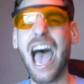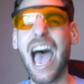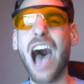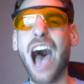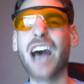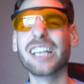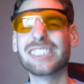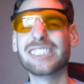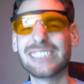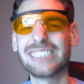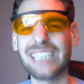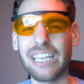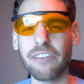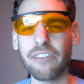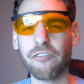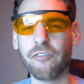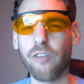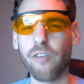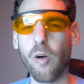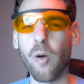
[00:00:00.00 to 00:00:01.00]
a
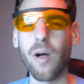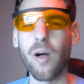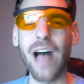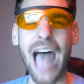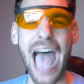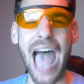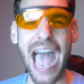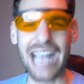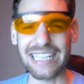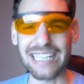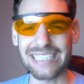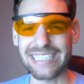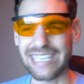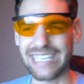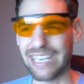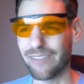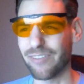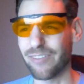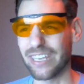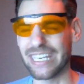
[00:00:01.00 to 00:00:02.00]
sinful
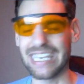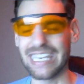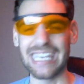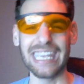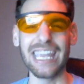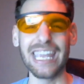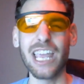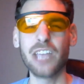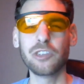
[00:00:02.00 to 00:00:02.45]
activity.